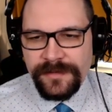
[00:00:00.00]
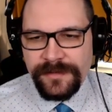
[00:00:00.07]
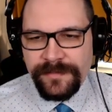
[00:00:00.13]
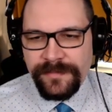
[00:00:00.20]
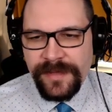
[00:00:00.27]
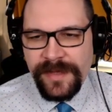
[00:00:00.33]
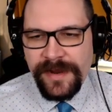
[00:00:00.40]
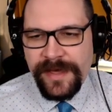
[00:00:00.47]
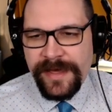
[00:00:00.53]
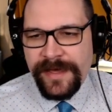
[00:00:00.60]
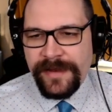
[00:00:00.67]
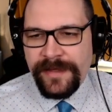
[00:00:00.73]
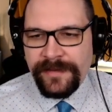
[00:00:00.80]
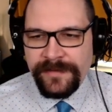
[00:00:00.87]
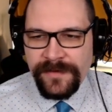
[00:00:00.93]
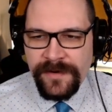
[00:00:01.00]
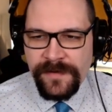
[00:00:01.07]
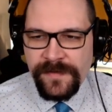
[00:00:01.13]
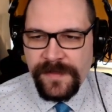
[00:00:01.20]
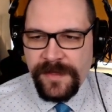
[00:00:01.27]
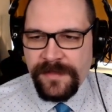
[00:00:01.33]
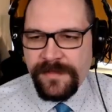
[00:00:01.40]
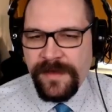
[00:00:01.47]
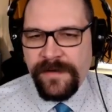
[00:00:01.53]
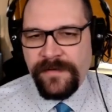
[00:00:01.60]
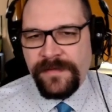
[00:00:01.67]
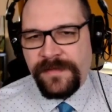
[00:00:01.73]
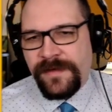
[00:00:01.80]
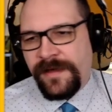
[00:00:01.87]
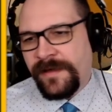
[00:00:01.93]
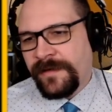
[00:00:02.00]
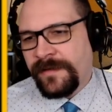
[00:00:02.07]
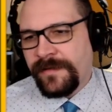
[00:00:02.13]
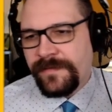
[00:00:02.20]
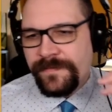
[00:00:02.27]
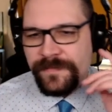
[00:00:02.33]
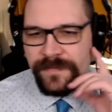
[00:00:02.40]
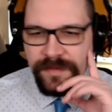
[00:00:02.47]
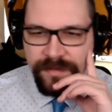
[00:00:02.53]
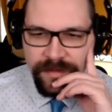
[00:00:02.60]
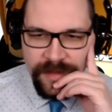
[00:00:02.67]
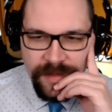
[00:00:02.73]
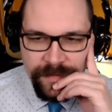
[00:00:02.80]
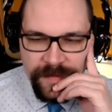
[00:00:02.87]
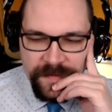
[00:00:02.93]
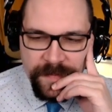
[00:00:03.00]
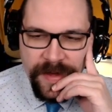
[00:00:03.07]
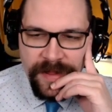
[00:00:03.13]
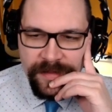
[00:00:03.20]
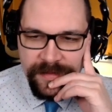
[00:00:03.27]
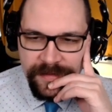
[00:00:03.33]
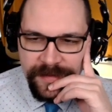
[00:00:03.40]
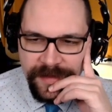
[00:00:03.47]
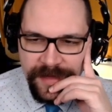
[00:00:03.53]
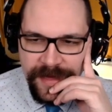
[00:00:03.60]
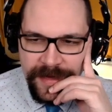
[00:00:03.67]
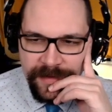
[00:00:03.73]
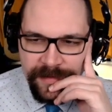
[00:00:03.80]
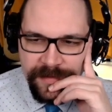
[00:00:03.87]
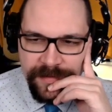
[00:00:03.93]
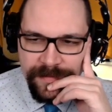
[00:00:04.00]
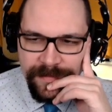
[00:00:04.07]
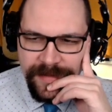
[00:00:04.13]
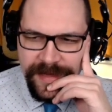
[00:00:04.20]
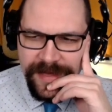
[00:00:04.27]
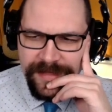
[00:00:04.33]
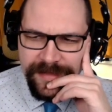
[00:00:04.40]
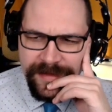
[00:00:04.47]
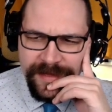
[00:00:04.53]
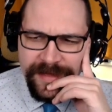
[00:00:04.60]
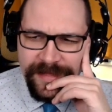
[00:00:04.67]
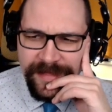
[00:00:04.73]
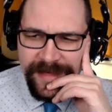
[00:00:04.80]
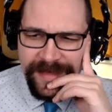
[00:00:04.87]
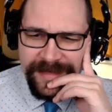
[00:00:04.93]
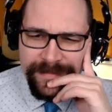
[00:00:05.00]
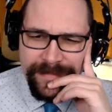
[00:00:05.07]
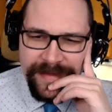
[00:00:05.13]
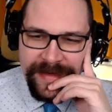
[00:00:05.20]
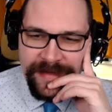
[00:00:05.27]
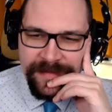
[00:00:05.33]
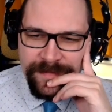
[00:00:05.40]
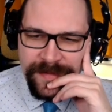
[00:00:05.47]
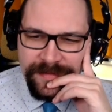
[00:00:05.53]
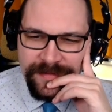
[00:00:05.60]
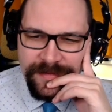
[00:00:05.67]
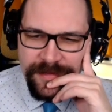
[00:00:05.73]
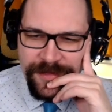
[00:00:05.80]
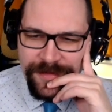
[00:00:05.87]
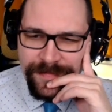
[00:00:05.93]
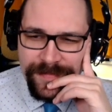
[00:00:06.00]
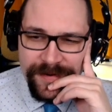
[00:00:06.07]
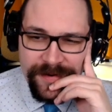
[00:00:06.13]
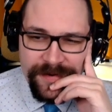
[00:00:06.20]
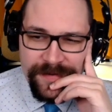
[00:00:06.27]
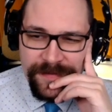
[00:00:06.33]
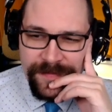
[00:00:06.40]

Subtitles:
Been adding to her since I was young. Alma smiles at the chaos. I look like a mess, but she purrs